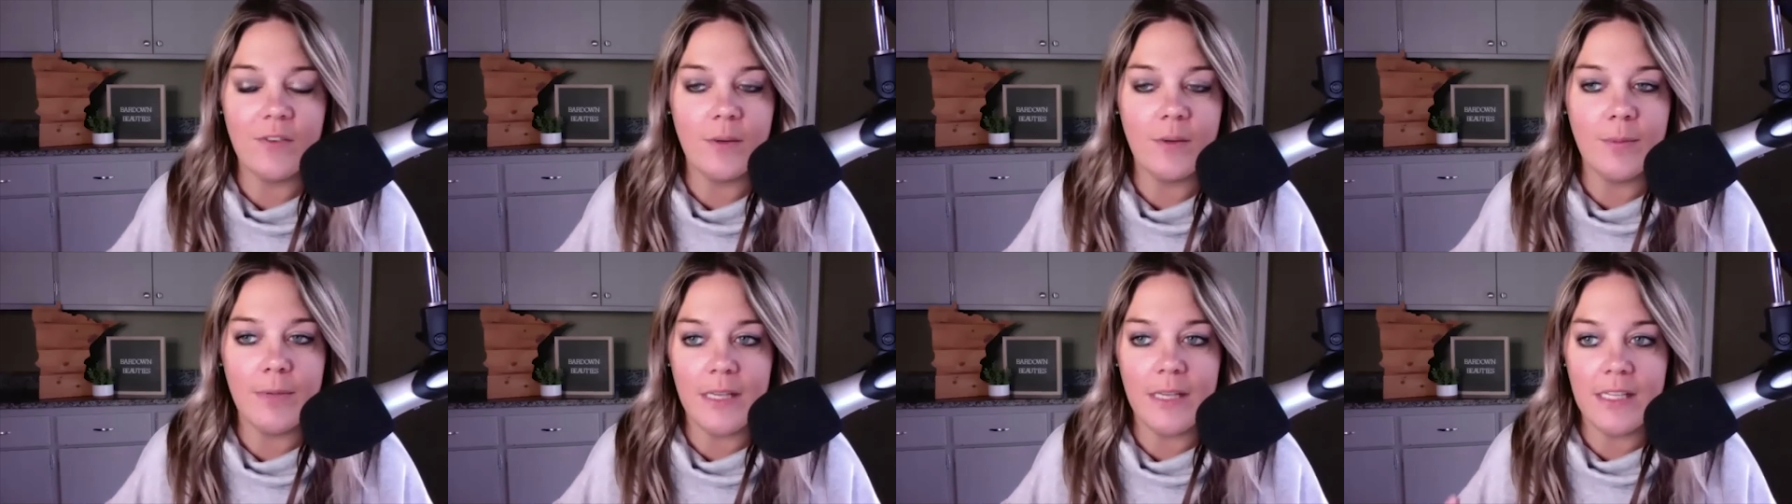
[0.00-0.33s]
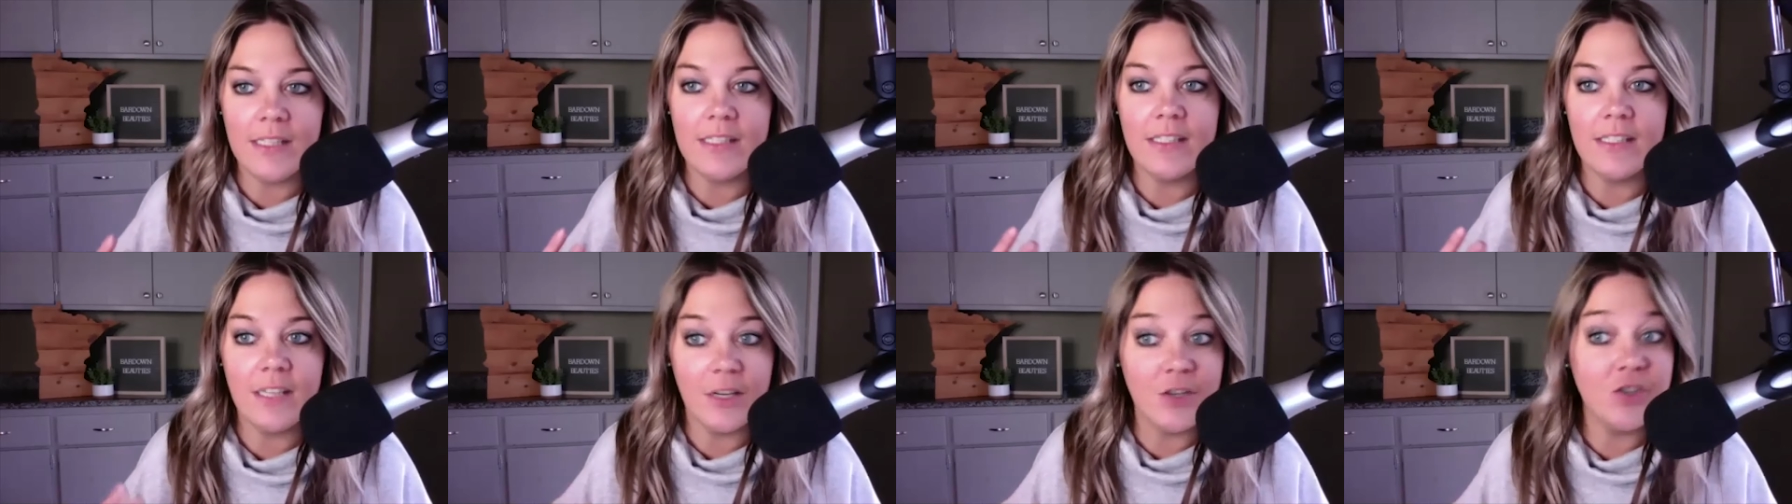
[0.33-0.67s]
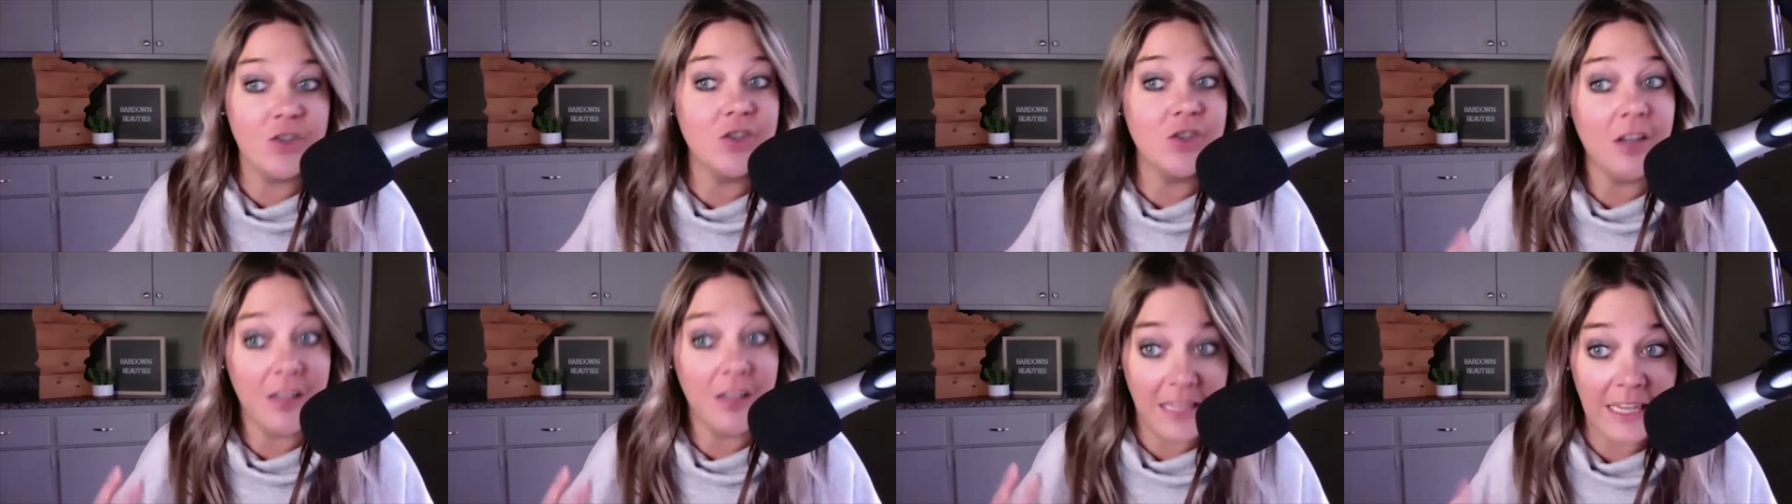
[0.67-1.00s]
for being
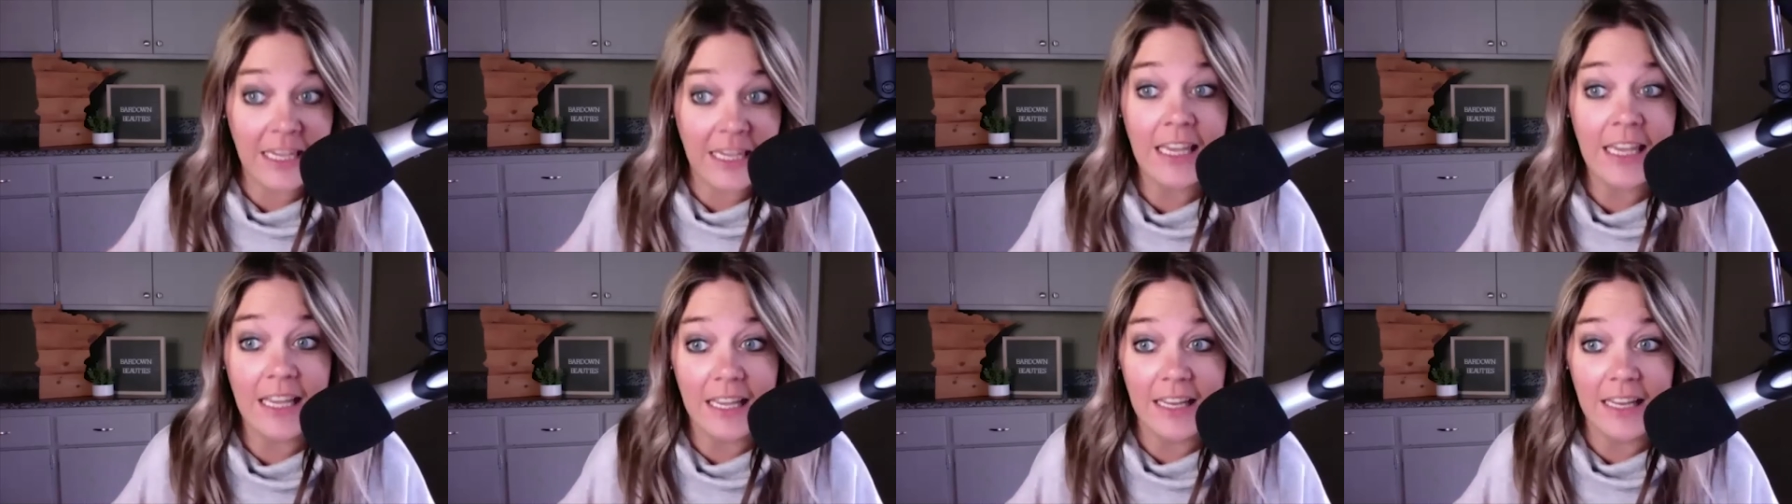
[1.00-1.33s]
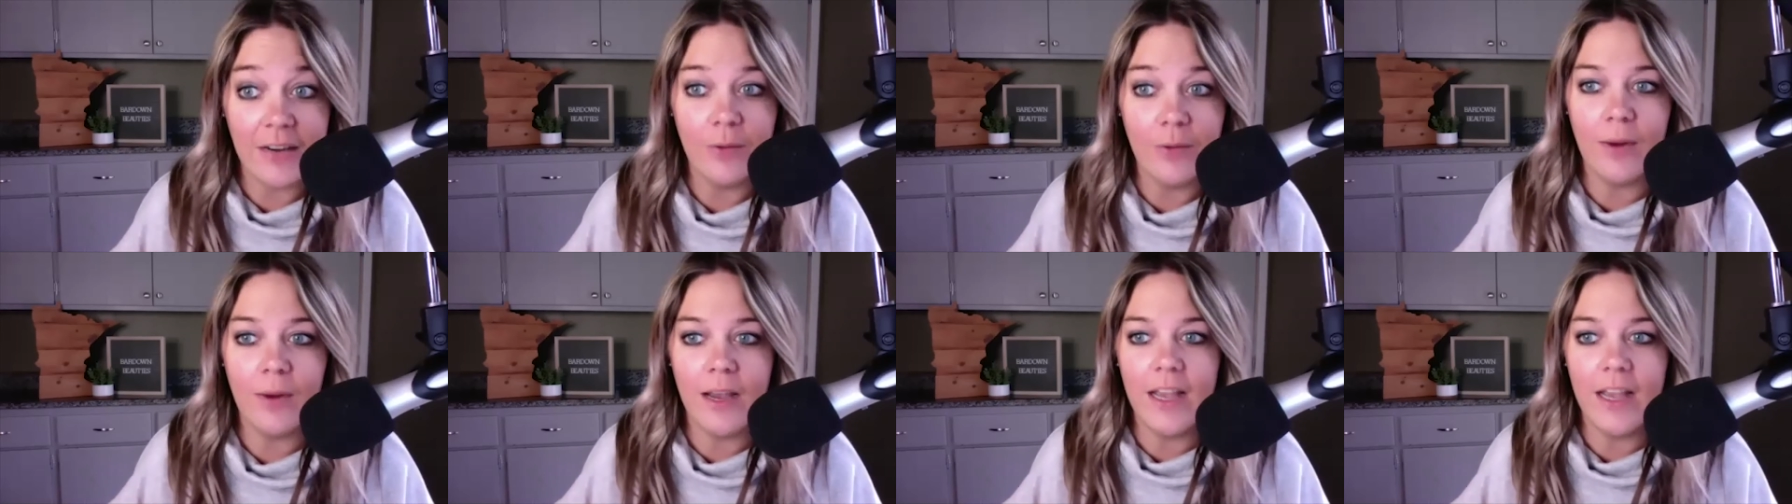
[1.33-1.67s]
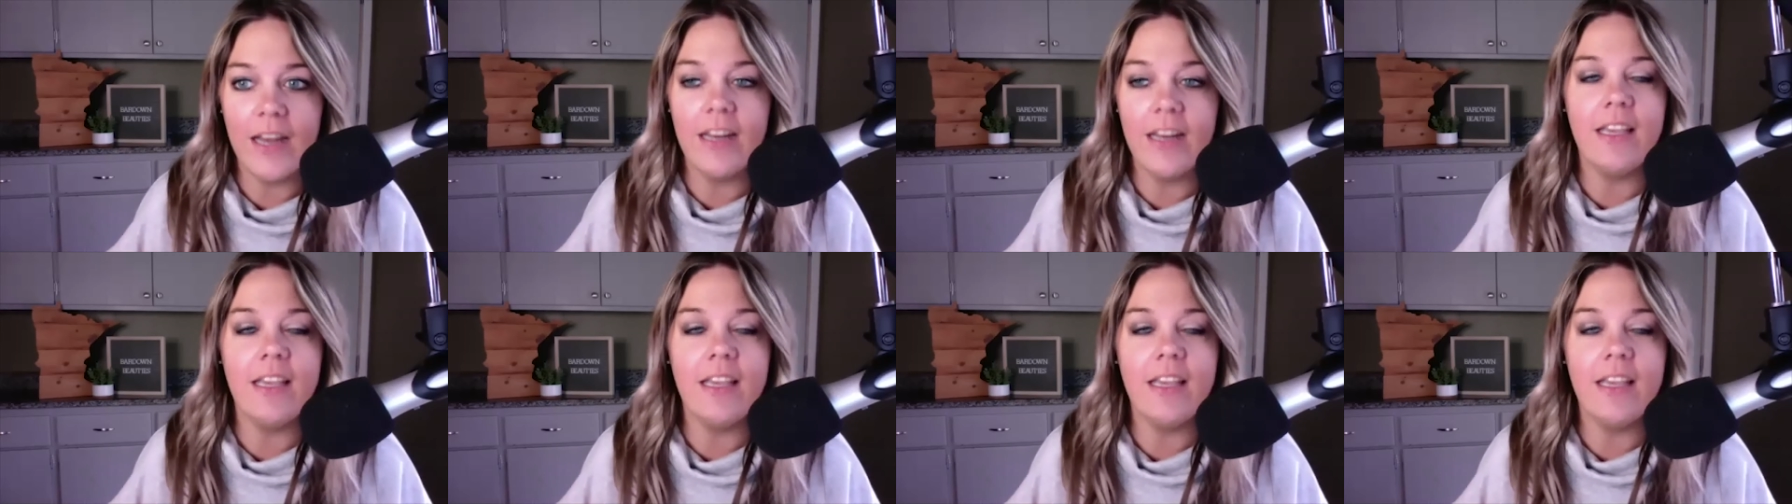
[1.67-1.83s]
such a kid, right?